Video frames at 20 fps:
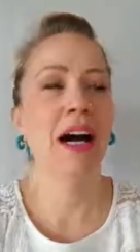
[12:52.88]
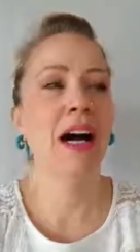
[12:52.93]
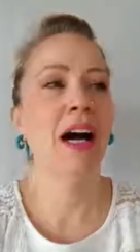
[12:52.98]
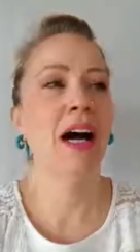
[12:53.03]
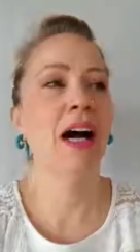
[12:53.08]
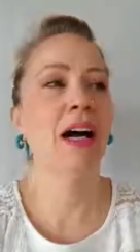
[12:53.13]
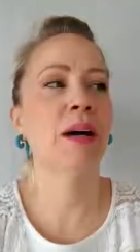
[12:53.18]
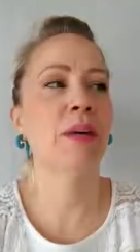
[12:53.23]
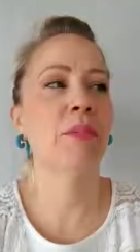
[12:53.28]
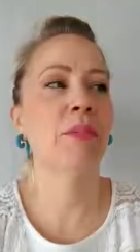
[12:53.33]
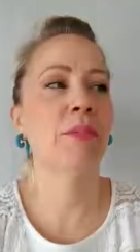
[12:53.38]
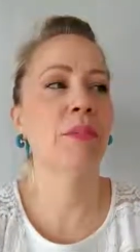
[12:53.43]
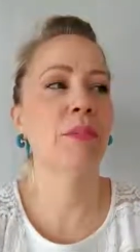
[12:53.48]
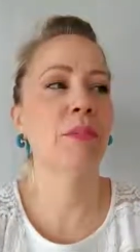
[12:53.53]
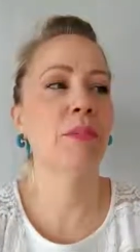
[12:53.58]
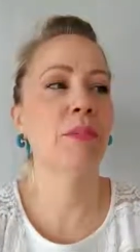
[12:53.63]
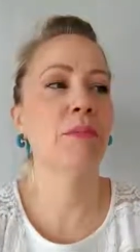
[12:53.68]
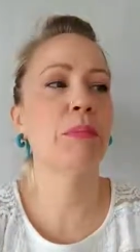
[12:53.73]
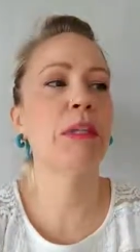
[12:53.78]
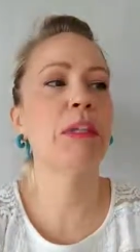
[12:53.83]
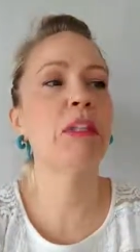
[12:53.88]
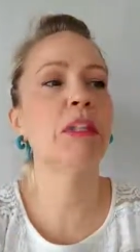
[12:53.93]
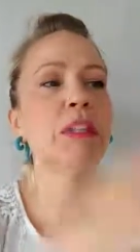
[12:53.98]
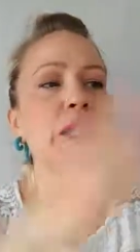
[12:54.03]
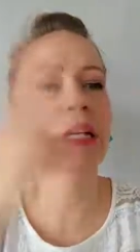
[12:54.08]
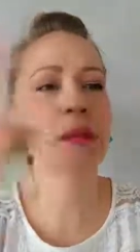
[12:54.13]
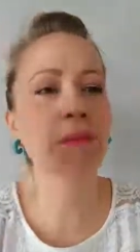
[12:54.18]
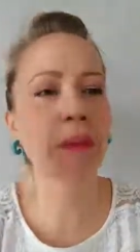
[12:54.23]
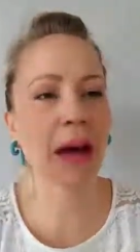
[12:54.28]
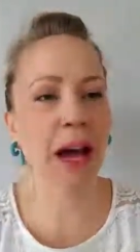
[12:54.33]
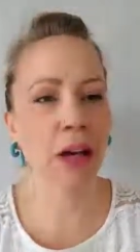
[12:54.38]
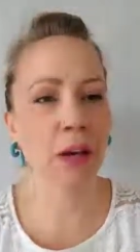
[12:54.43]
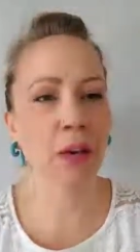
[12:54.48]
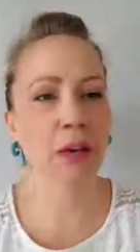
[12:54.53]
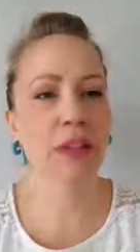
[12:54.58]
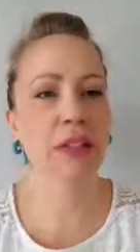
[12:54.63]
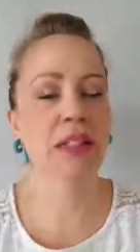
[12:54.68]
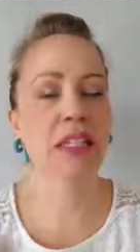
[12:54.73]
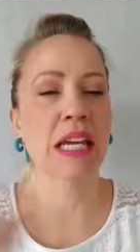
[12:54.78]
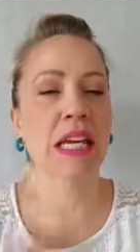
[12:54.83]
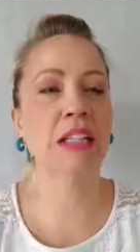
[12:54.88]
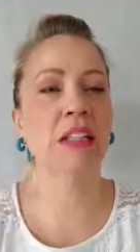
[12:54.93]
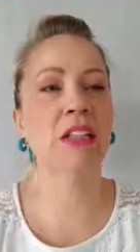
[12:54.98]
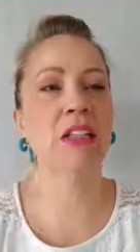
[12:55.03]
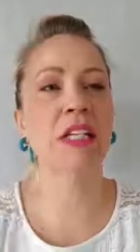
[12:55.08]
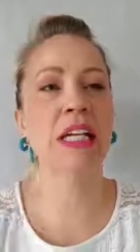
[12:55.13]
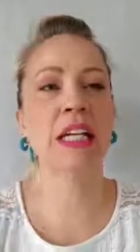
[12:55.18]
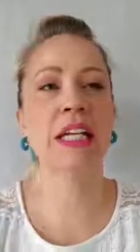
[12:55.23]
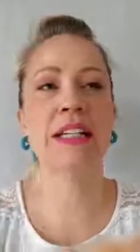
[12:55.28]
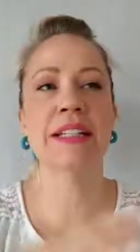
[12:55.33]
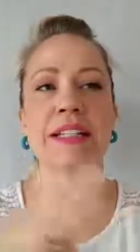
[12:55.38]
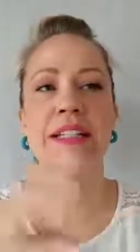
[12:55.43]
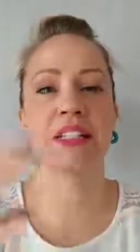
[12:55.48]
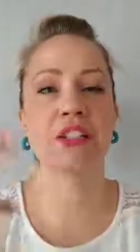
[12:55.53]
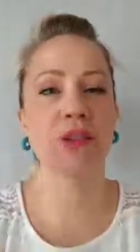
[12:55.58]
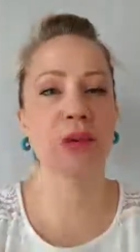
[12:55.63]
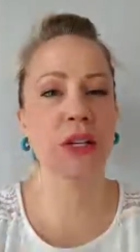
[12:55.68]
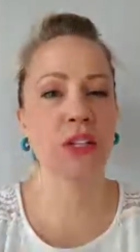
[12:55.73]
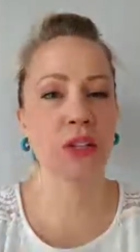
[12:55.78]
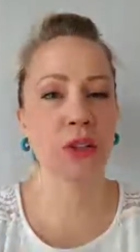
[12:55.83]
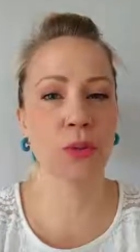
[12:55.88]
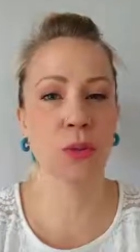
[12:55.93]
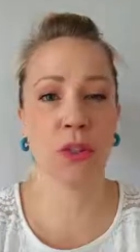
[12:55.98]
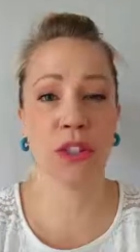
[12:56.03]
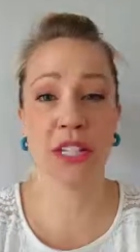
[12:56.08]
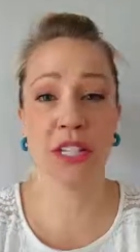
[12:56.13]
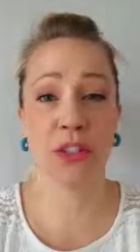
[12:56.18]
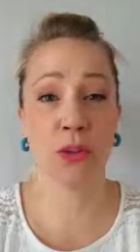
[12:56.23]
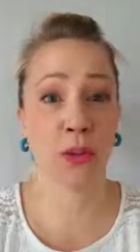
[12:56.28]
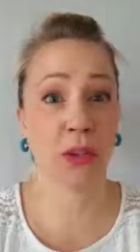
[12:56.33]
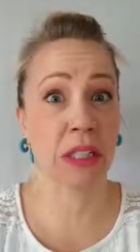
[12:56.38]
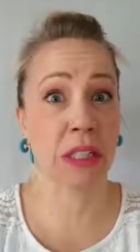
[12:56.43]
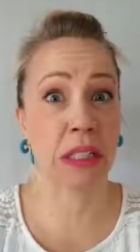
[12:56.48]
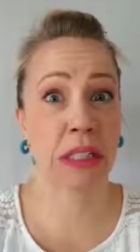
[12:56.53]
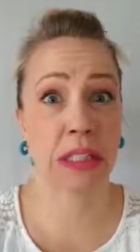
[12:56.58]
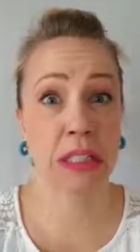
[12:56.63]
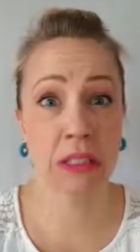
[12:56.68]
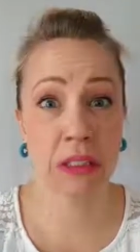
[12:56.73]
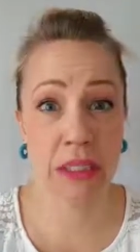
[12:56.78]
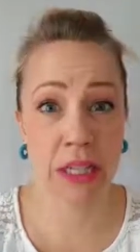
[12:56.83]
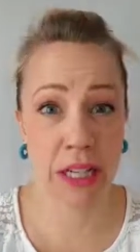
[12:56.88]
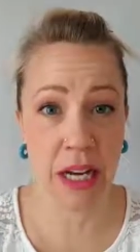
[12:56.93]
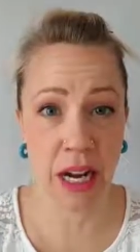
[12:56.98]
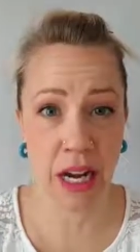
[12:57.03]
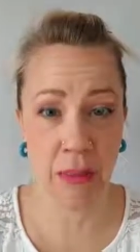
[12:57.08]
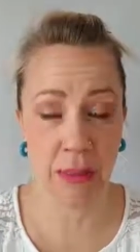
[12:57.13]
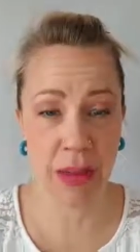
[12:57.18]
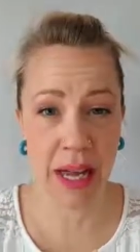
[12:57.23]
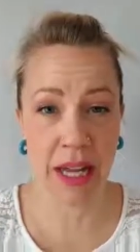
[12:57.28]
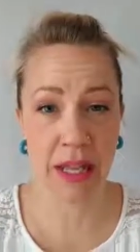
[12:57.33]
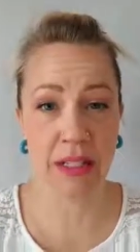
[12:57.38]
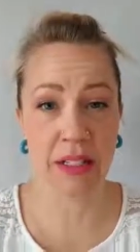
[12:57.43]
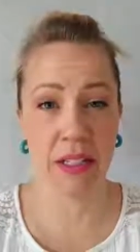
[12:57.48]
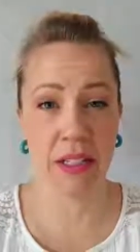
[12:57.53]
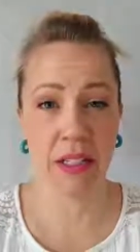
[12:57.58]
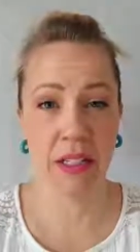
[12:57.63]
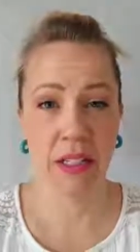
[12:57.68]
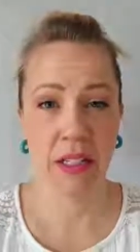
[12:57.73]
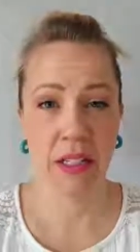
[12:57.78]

Um, but looking backwards and looking at a situation where needs were clearly not met,